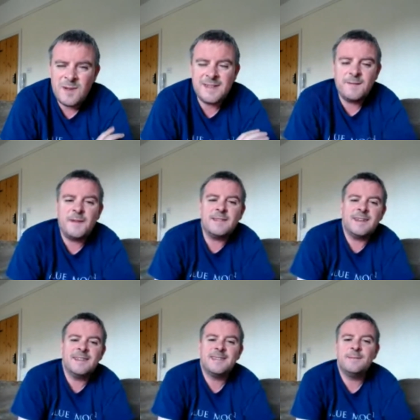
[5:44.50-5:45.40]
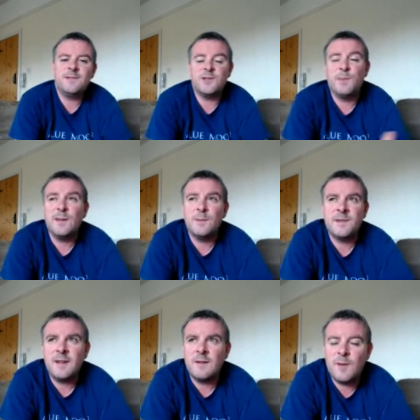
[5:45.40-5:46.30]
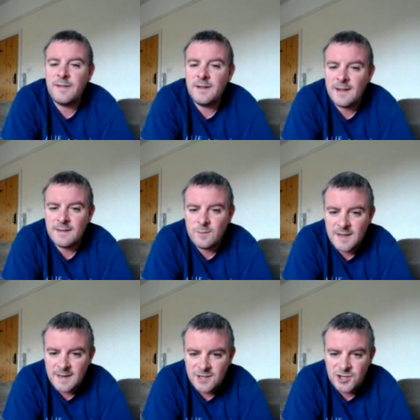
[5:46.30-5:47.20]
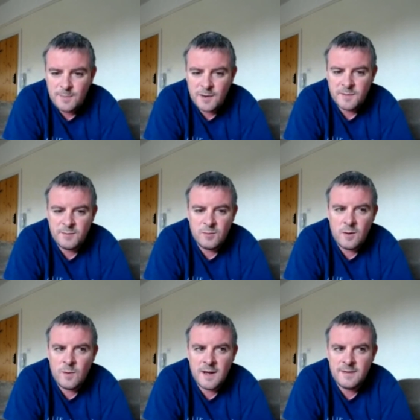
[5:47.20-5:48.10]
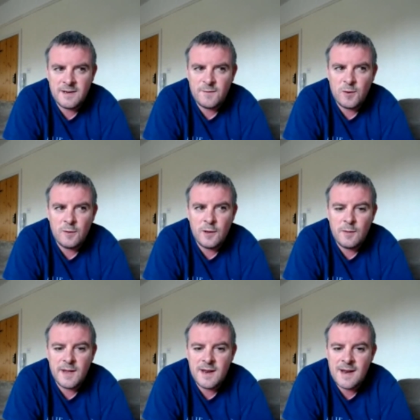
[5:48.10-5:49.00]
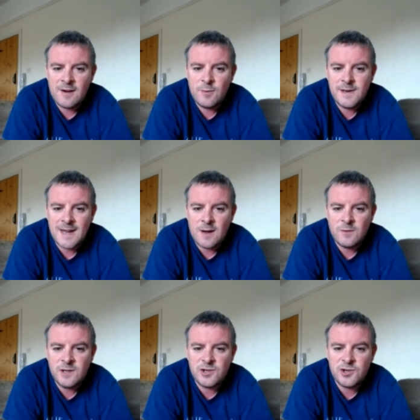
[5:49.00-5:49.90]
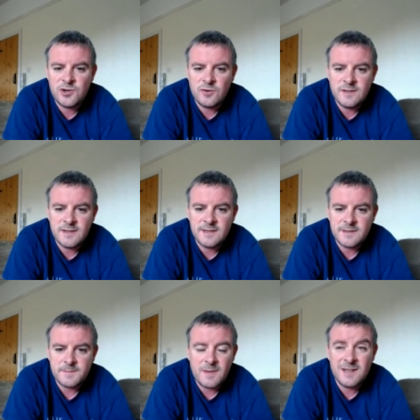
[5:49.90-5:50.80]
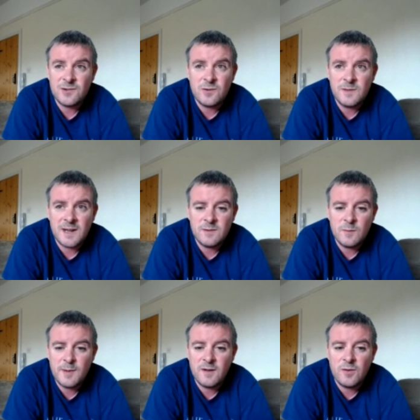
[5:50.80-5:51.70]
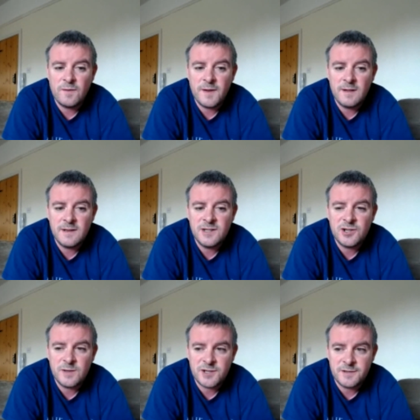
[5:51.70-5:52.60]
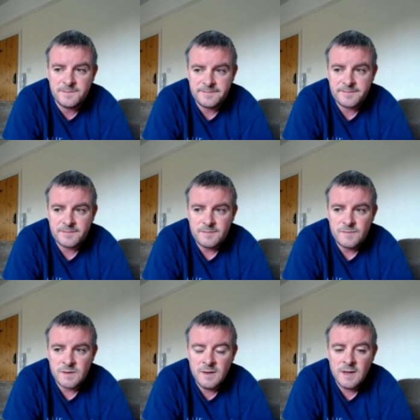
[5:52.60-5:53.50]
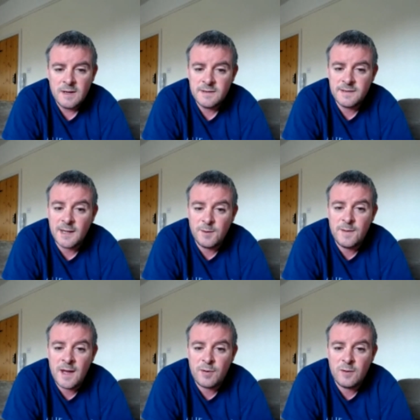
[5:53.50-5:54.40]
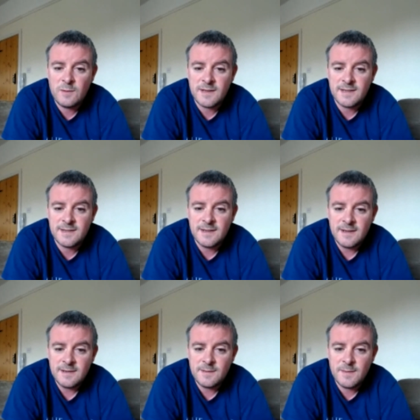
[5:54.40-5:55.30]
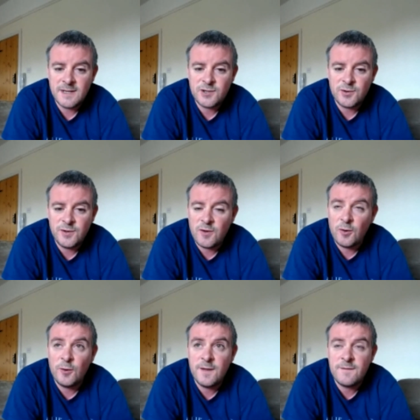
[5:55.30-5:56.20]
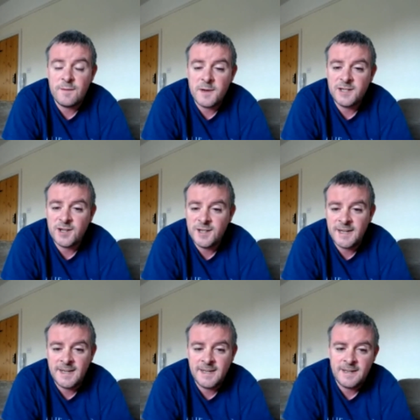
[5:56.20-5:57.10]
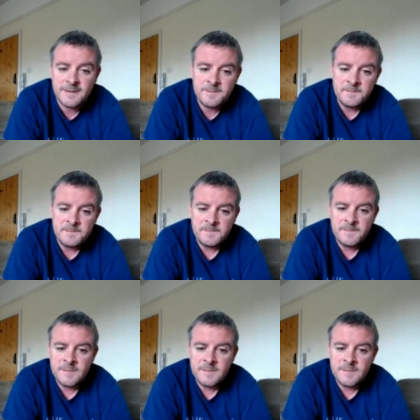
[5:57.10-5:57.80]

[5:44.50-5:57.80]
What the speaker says: Some weeks it feels like your teams just pick themselves, but I think next weekend is shaping up to be one where the difficulty will be in narrowing down your choices. It might just come down to a bit of gut feel and intuition. So to help you in that process, to make sure you've got all the information you need,